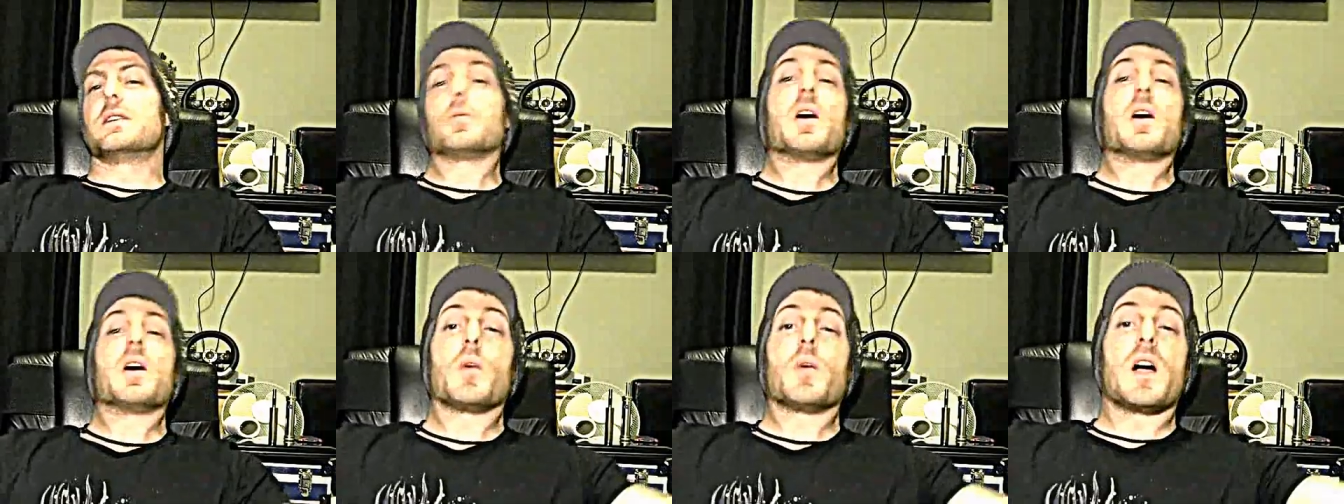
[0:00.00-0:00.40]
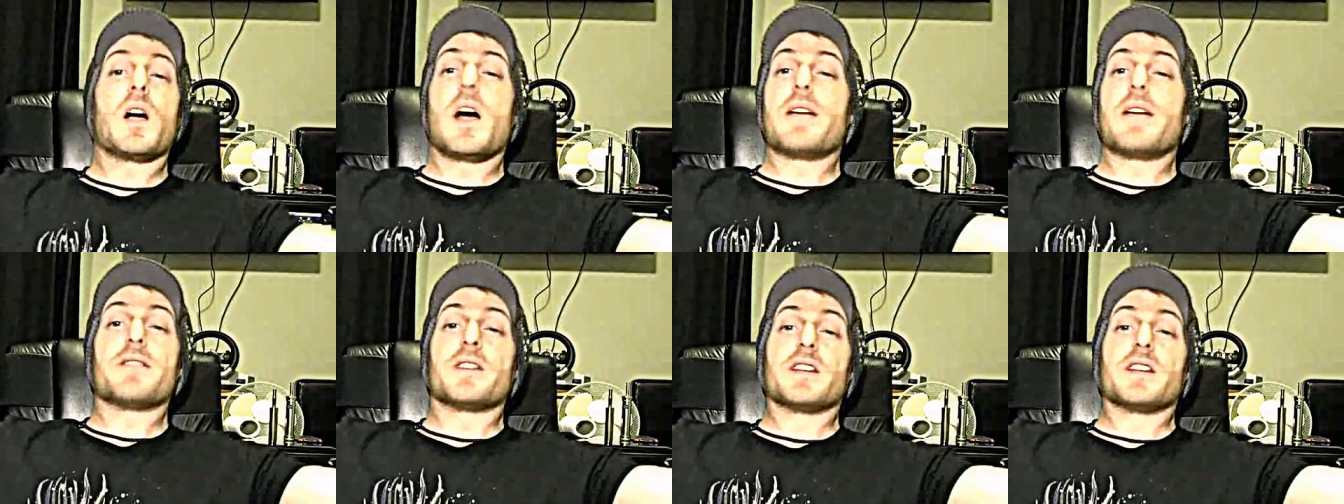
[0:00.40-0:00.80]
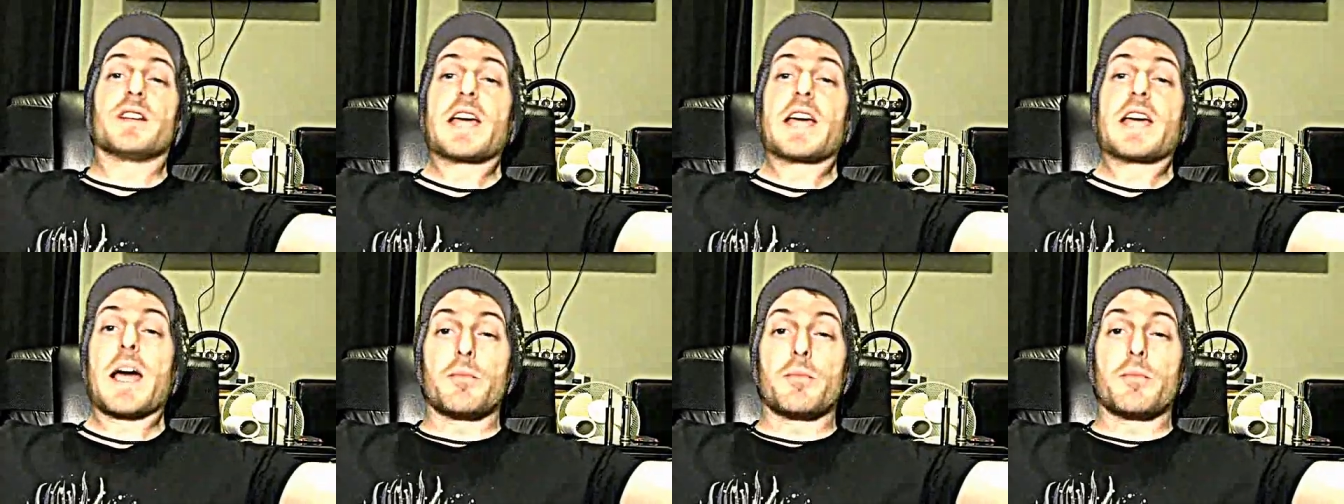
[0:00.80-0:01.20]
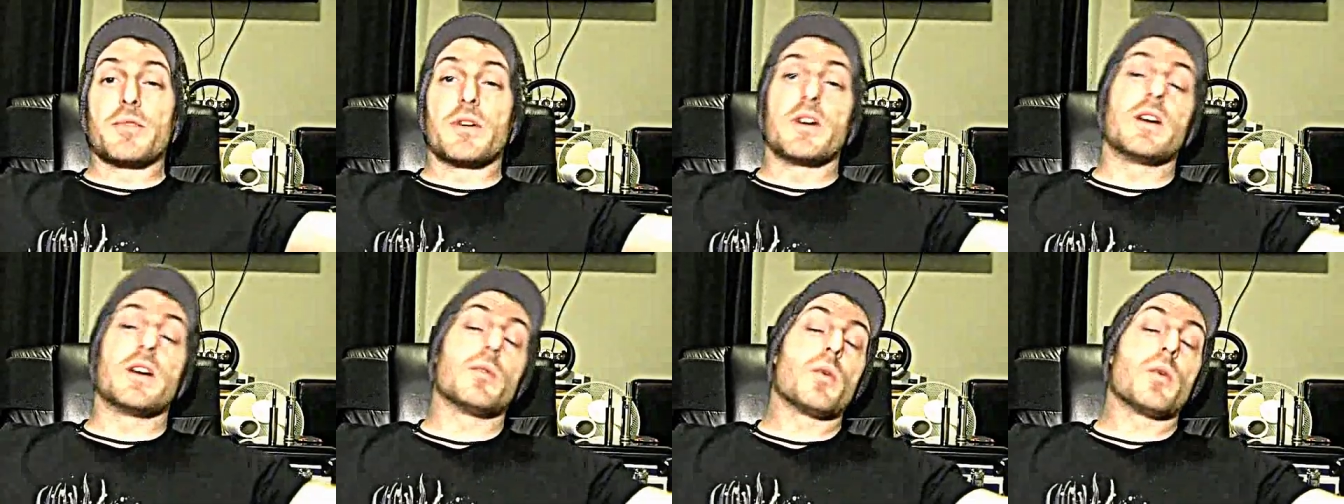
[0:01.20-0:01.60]
uh, well, whatever, your
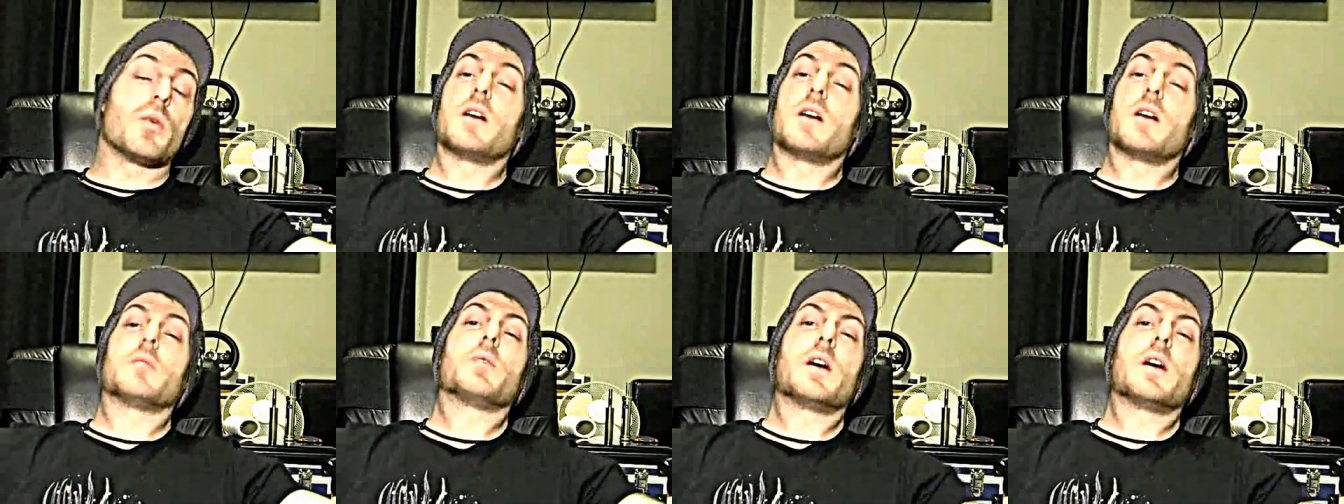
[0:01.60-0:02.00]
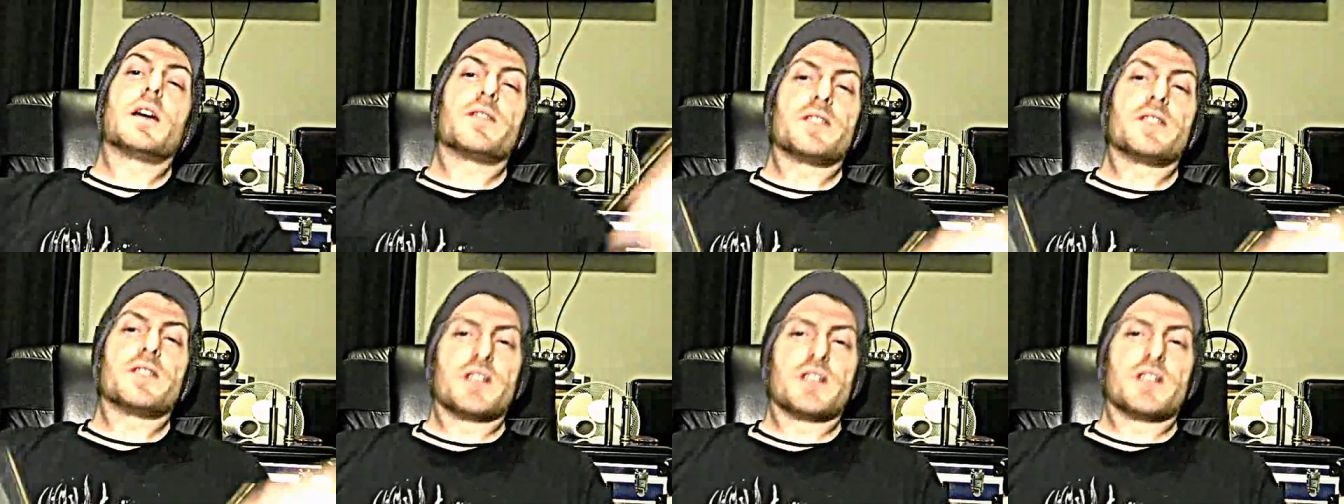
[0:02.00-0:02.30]
camera, what,